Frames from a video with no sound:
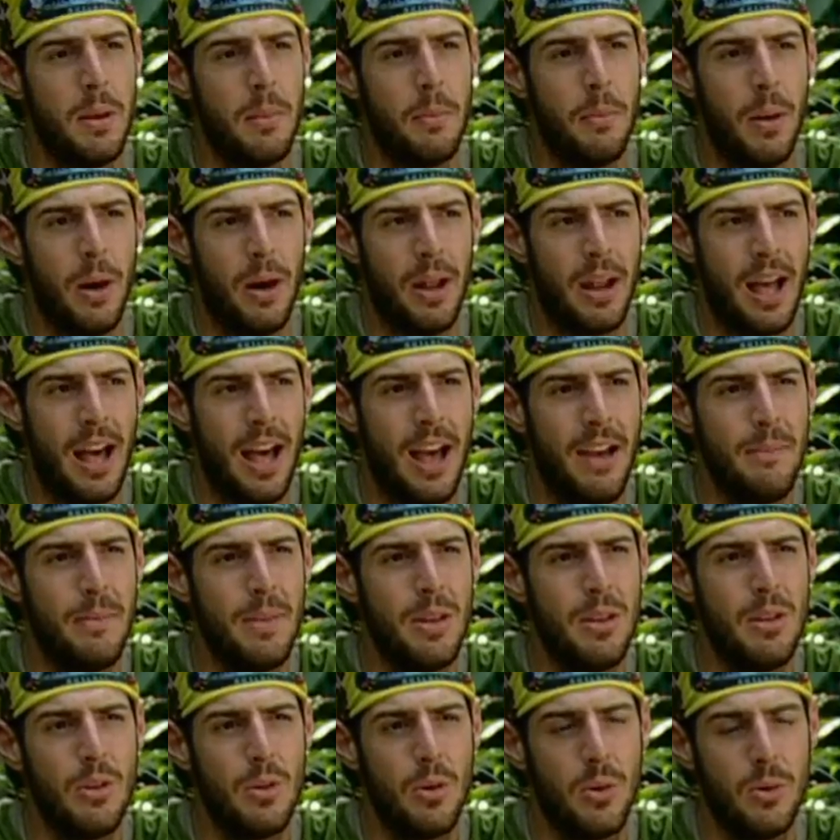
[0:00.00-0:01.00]
but I've
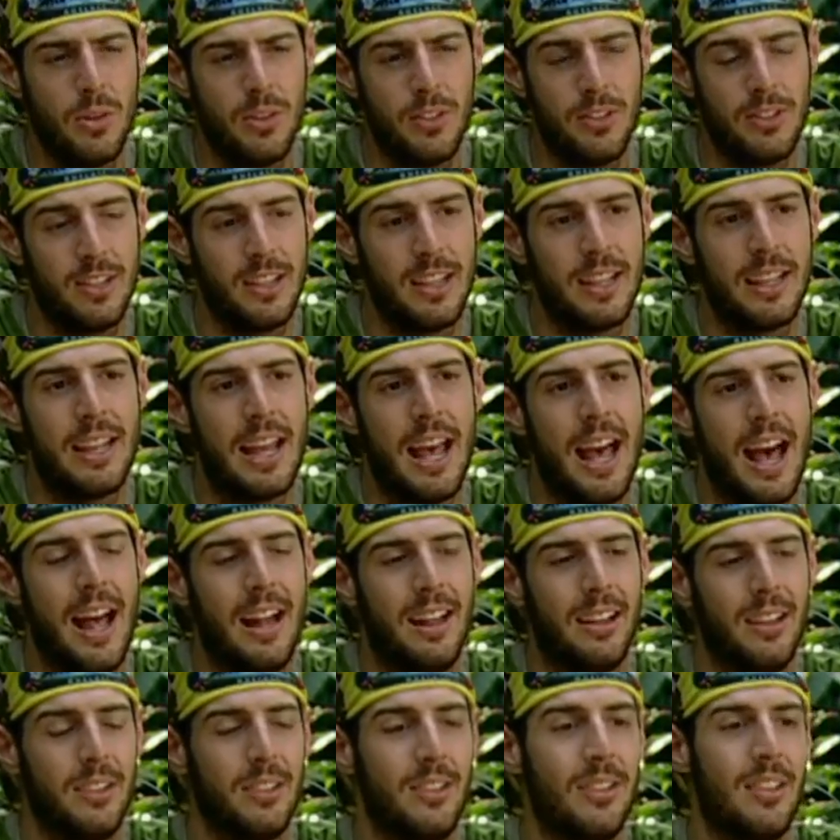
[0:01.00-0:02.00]
been noticing in
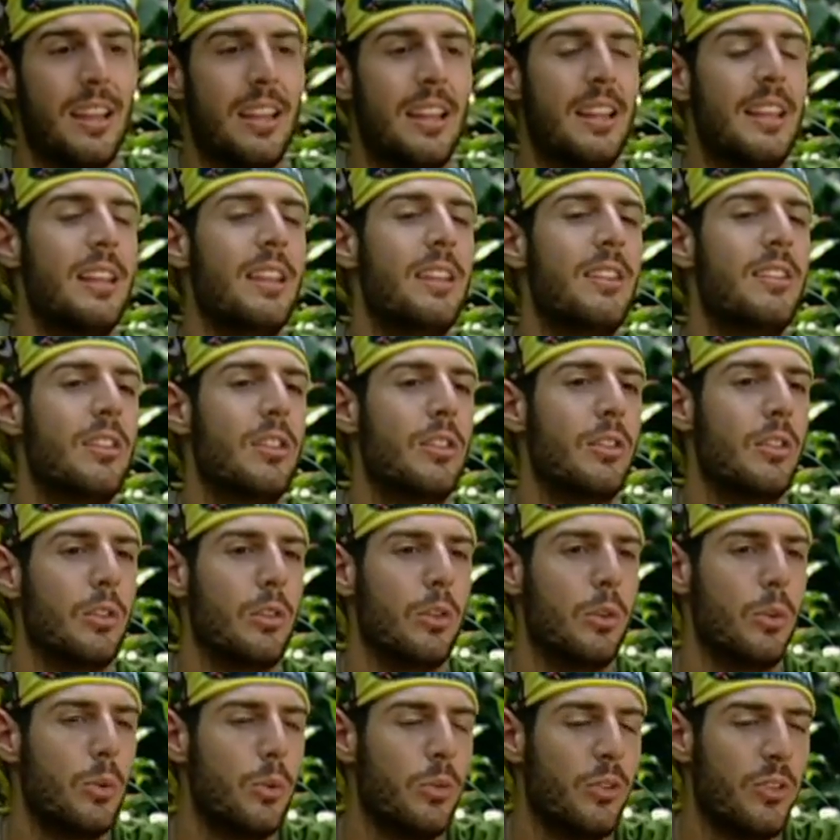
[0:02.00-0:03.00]
Alex that he's
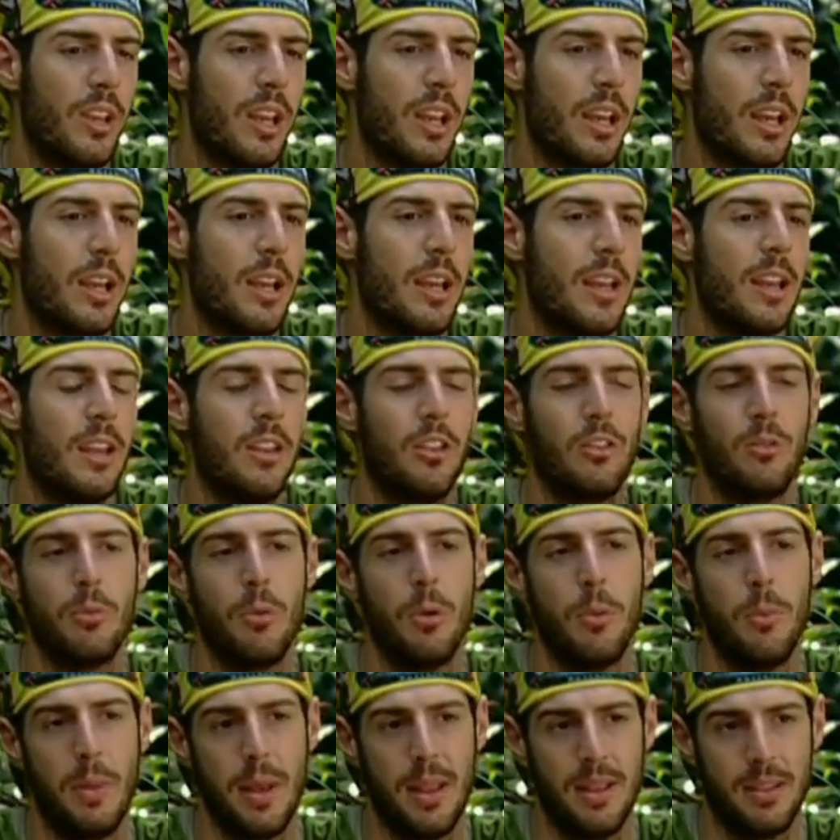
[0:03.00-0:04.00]
losing his
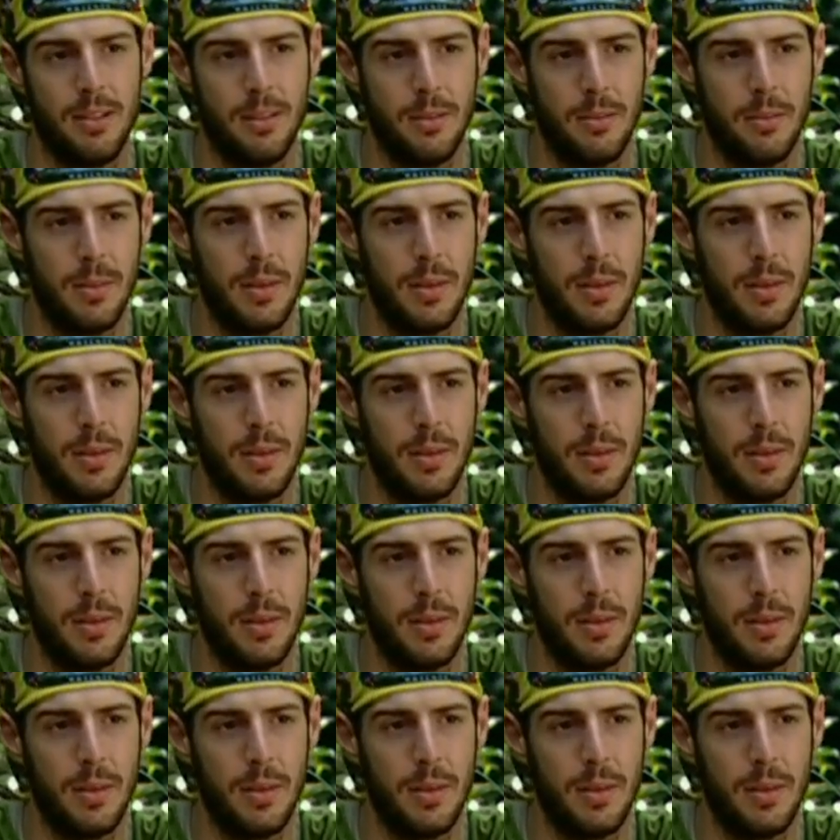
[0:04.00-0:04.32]
momentum.